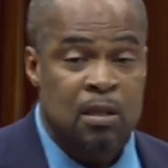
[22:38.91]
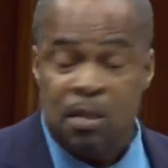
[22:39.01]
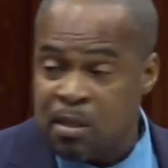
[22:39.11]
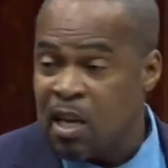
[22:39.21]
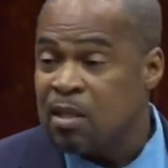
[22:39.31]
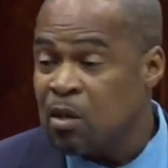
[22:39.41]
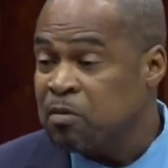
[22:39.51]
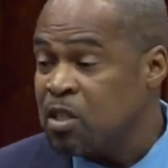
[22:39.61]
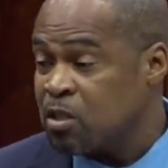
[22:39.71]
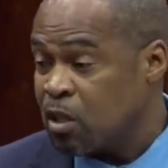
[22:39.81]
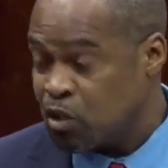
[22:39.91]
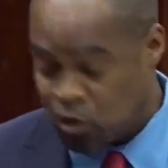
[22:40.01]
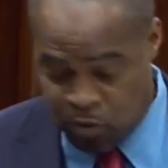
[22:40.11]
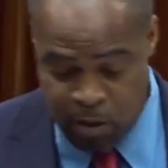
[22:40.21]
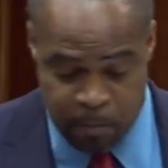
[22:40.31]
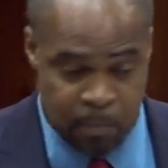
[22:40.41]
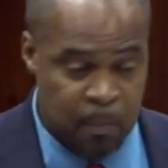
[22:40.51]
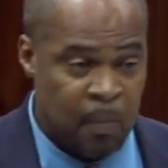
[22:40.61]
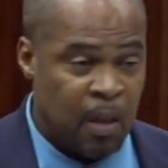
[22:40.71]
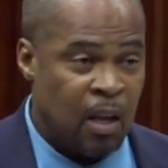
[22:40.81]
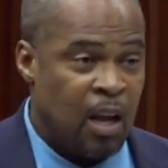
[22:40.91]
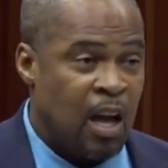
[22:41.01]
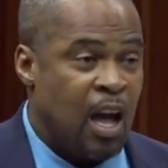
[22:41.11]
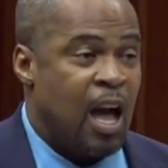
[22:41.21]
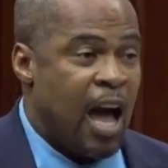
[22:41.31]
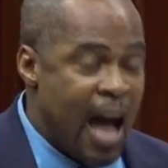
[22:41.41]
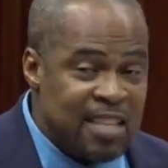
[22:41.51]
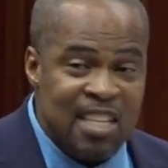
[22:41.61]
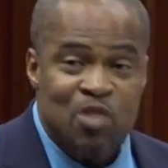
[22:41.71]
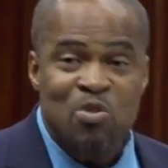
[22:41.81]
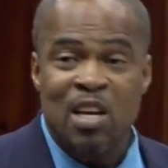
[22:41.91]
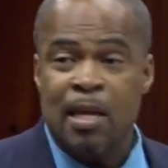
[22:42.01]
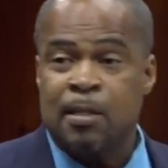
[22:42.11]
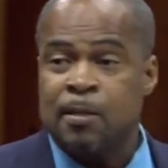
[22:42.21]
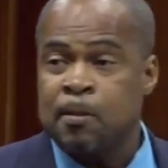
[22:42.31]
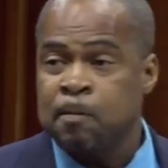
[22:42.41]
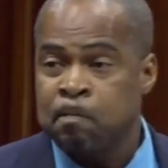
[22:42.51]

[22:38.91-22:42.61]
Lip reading: The state of this country, as it relates